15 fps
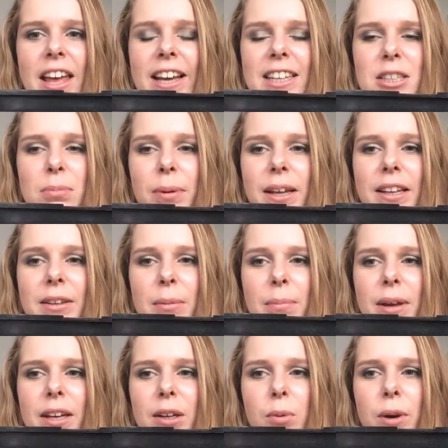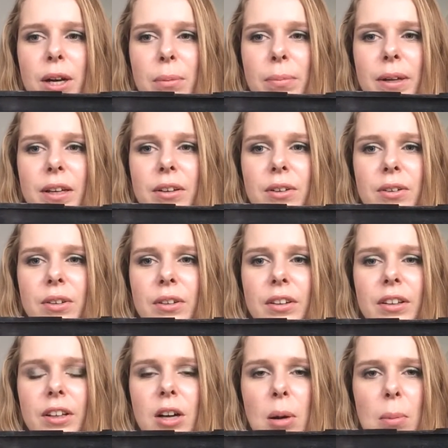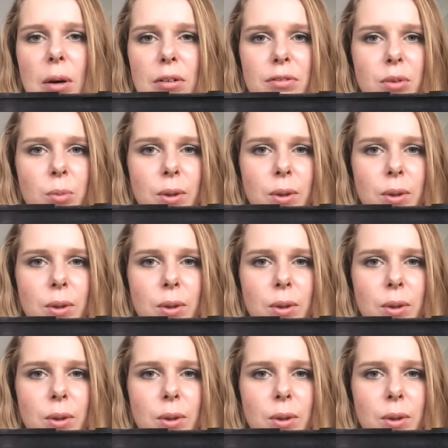expand the pan quite a bit on a couple of the